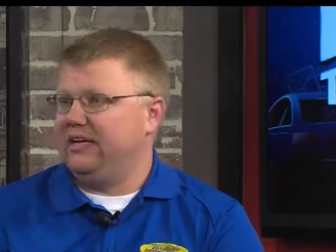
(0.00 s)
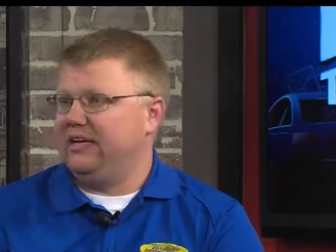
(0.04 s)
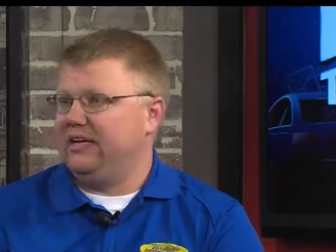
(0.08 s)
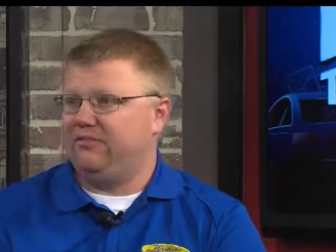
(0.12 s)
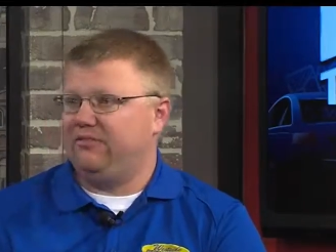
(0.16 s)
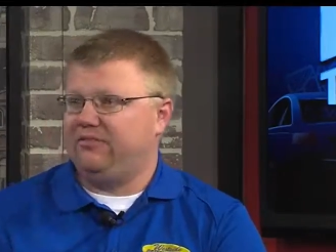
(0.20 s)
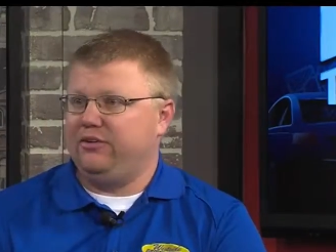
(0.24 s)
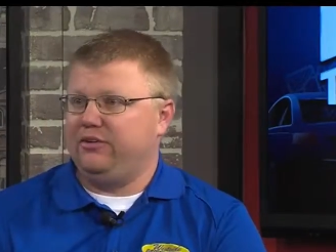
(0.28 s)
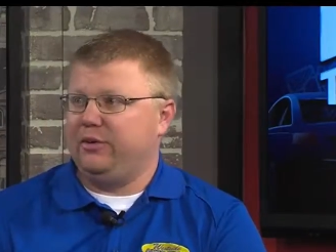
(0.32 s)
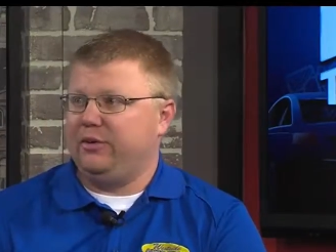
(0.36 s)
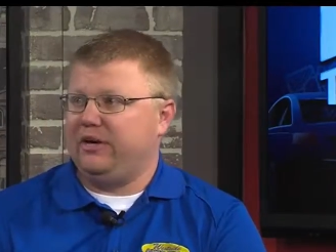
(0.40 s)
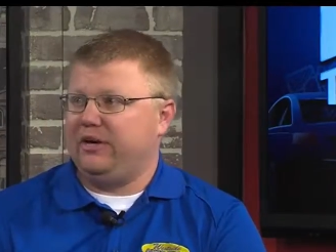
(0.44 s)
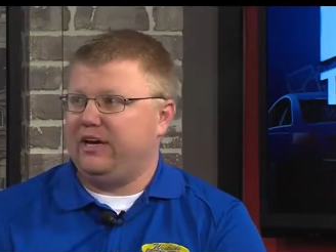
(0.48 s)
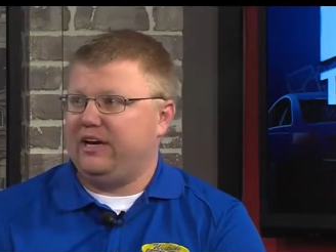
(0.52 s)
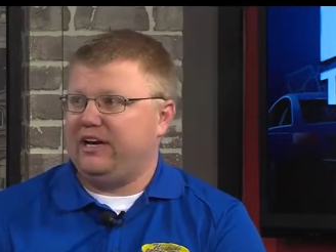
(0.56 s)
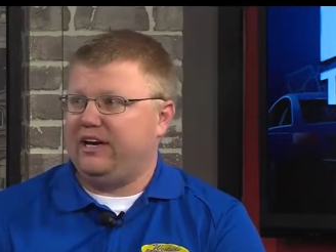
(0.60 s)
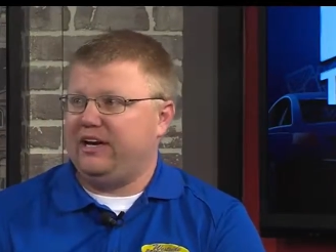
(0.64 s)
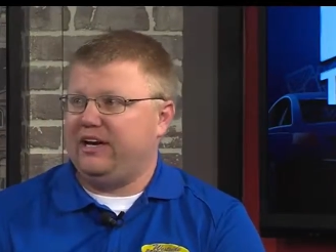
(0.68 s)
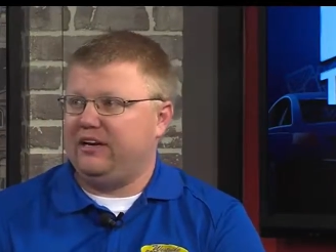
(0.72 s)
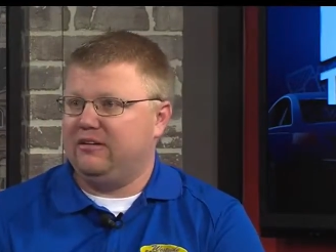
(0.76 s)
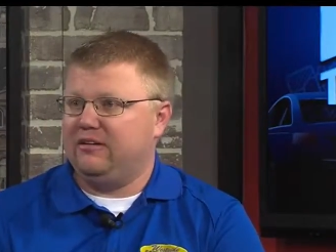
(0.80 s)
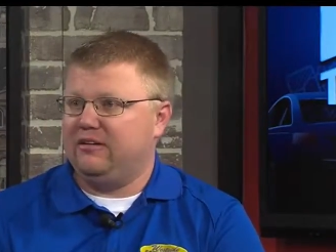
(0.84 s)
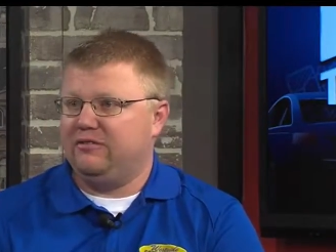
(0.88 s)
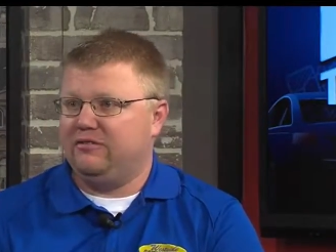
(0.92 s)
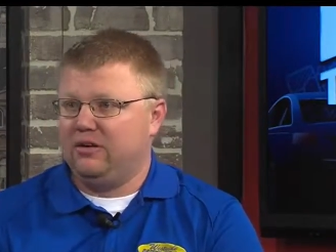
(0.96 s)
if you
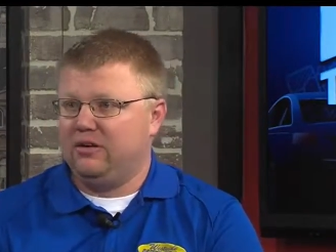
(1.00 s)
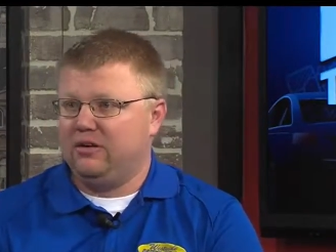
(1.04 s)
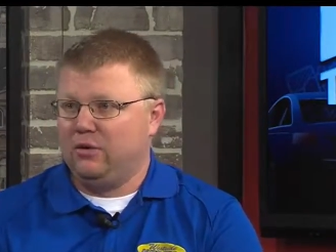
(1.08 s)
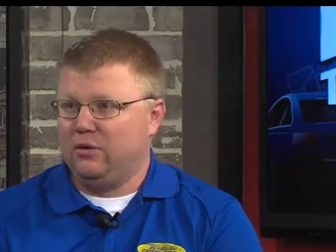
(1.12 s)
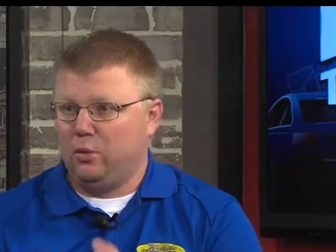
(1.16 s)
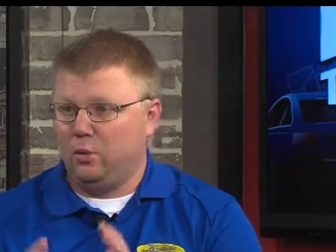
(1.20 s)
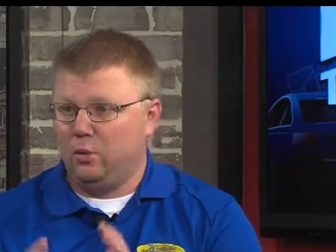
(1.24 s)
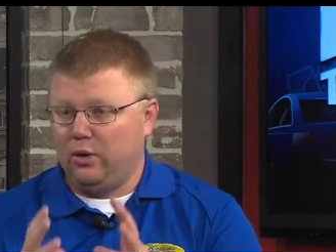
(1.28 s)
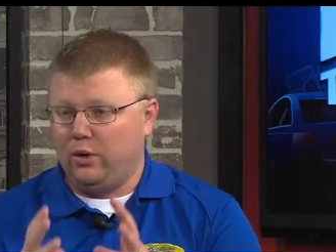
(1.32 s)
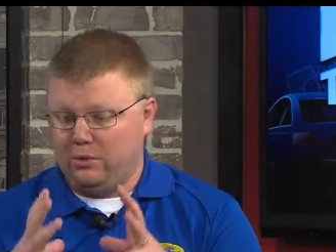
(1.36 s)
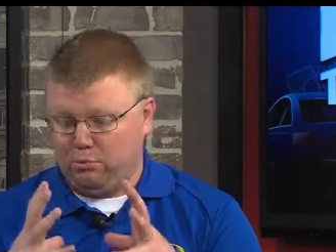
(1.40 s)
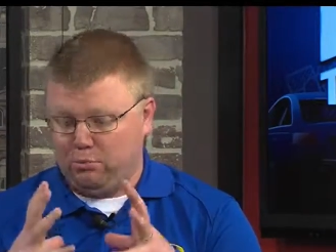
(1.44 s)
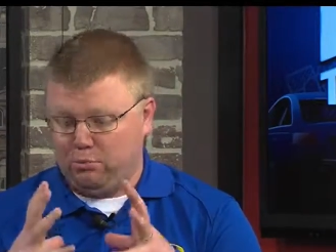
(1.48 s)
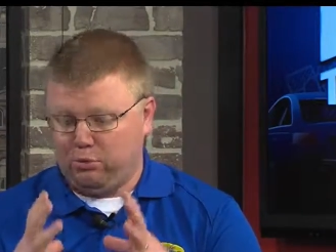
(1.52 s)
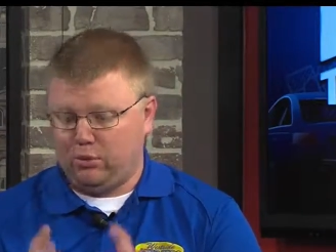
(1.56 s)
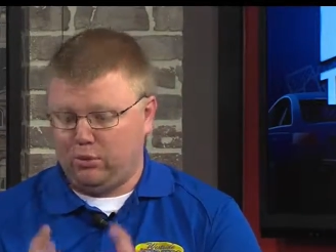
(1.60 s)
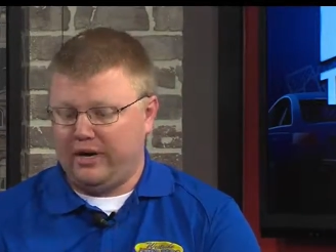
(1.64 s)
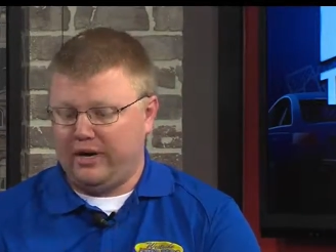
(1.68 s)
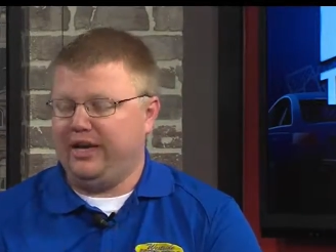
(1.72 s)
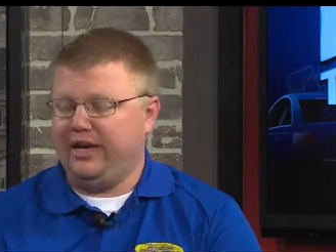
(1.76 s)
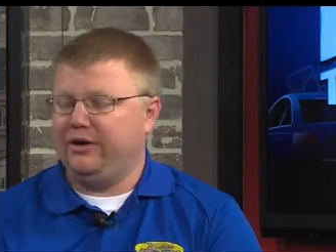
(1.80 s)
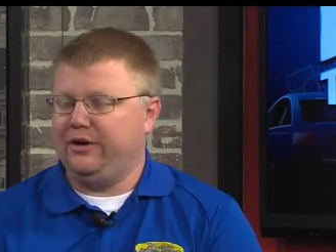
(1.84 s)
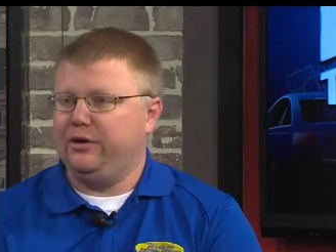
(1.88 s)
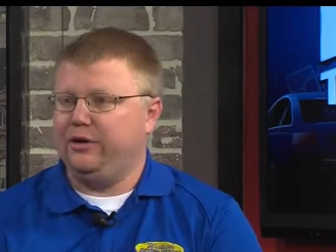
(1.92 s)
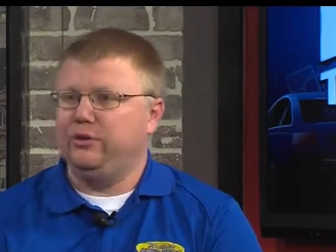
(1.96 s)
have 1
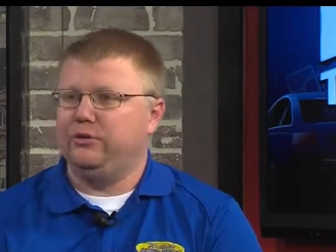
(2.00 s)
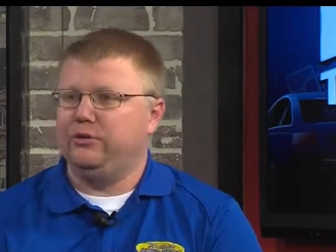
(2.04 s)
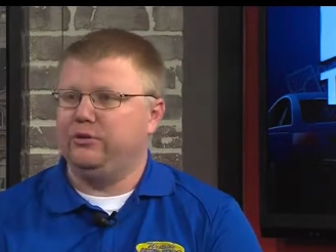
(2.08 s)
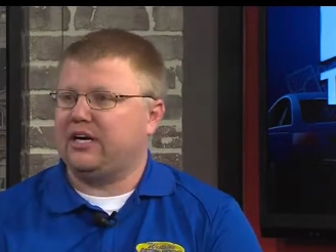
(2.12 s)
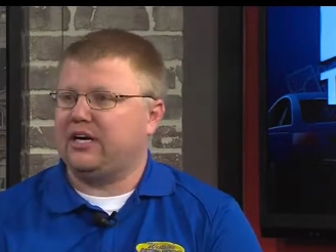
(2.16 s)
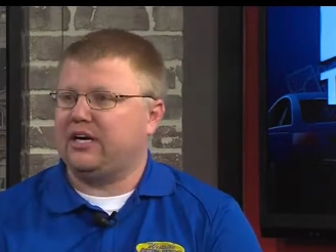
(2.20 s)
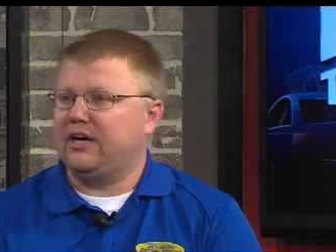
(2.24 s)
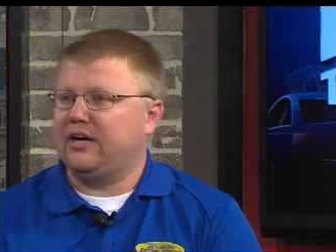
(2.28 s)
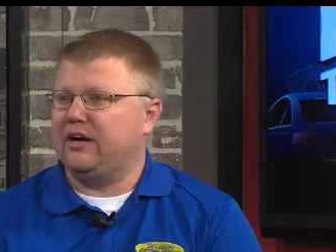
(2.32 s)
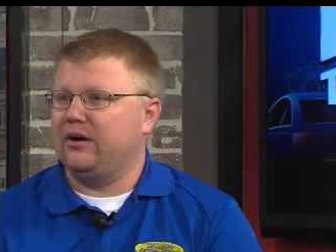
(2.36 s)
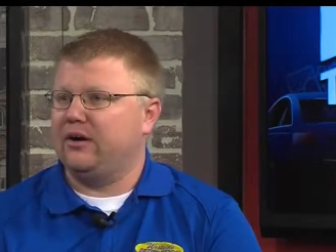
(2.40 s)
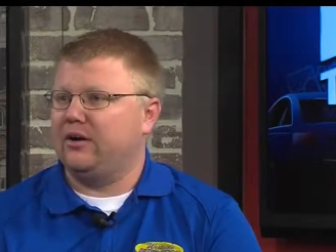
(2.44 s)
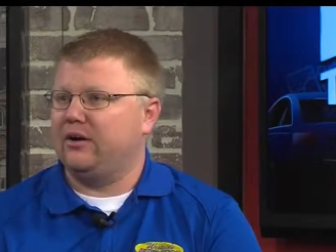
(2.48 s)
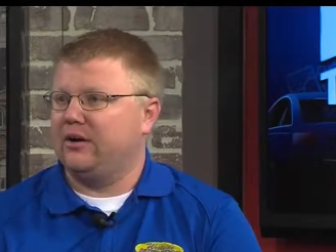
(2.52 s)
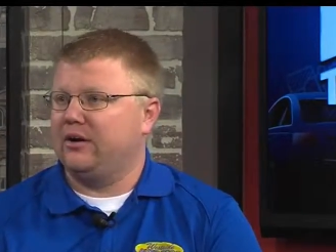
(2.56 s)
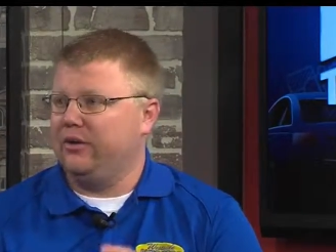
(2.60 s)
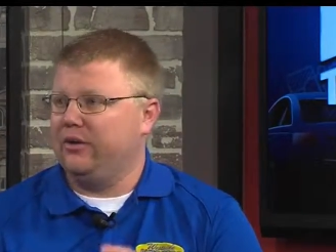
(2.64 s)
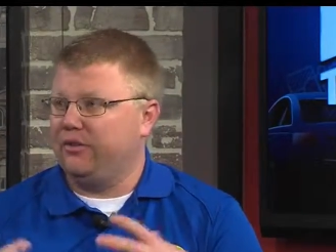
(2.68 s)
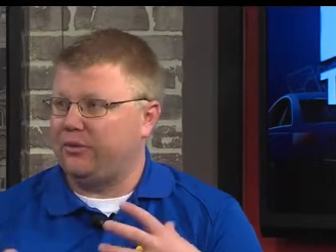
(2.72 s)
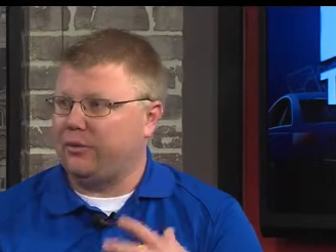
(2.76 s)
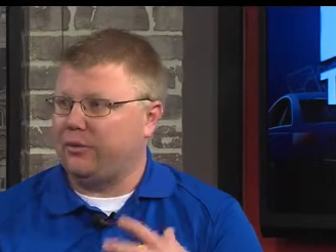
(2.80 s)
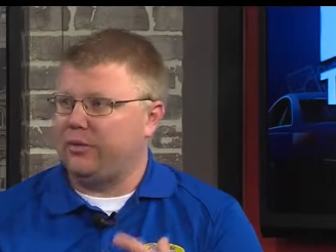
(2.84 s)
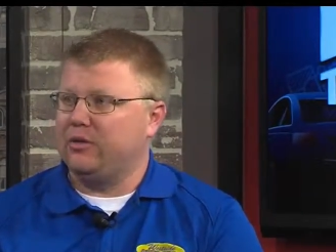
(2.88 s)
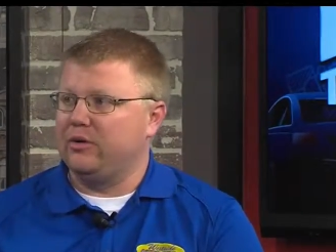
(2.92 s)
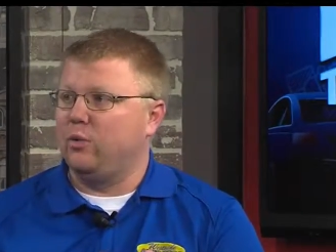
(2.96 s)
brand new tire
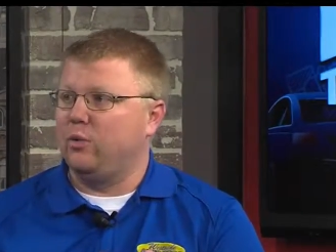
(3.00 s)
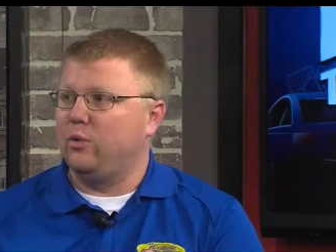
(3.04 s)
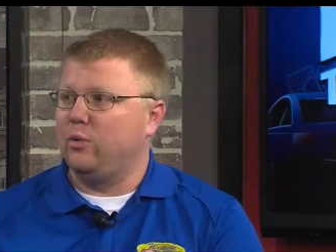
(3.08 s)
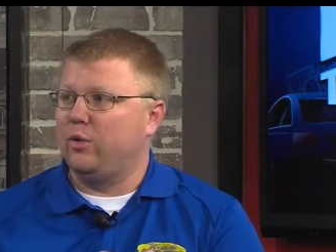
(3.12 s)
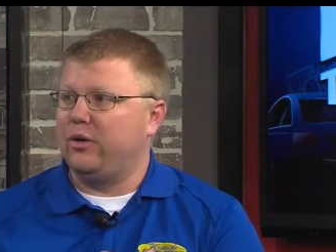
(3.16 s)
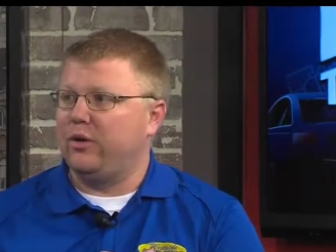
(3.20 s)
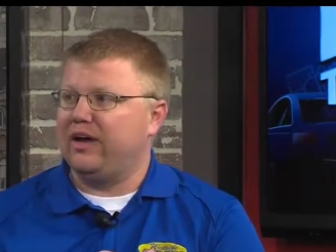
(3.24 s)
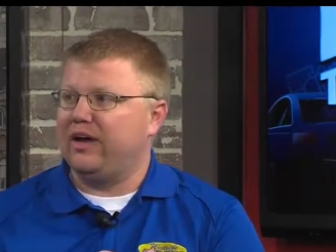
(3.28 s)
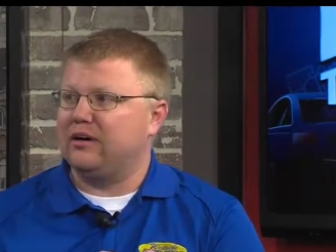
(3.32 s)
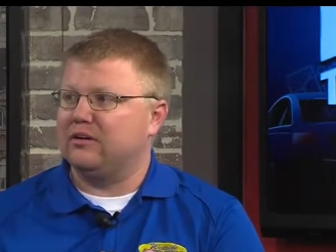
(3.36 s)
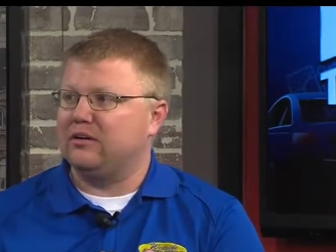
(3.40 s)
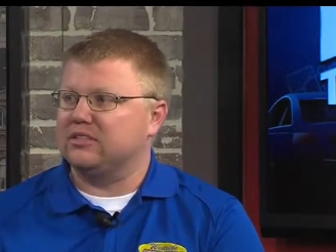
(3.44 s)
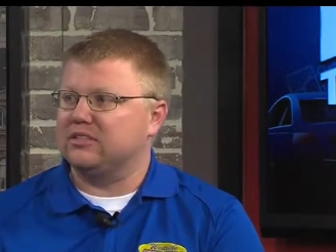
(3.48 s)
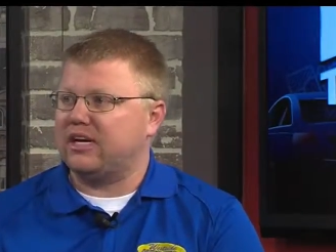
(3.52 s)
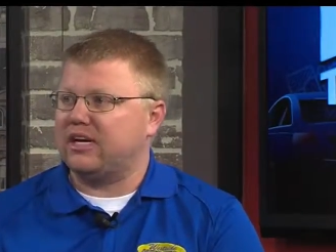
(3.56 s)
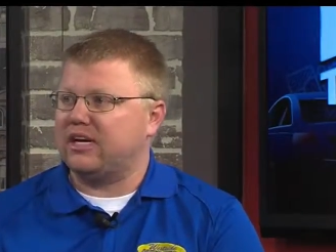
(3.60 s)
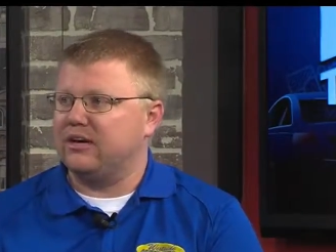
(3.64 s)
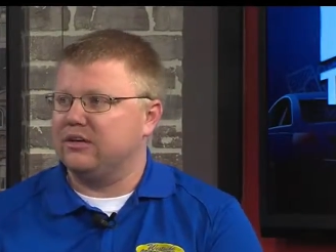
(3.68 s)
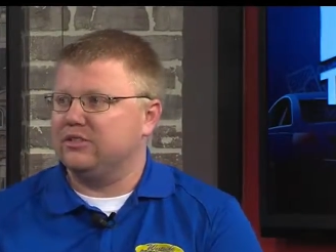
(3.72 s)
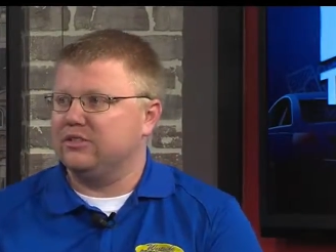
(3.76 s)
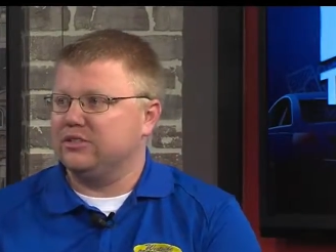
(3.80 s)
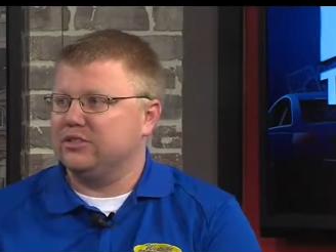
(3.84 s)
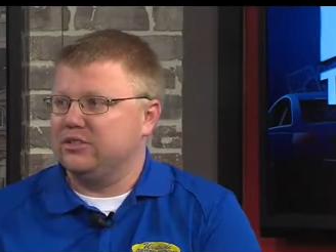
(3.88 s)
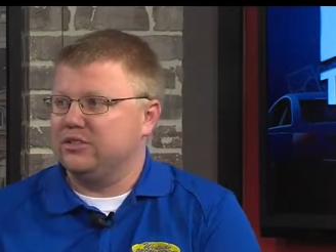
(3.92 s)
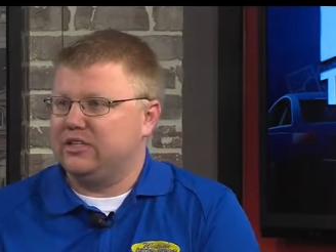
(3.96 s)
and 3 worn out
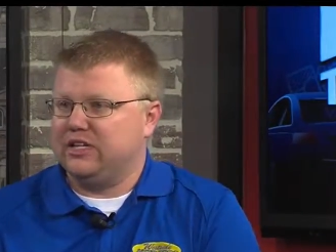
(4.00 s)
tires,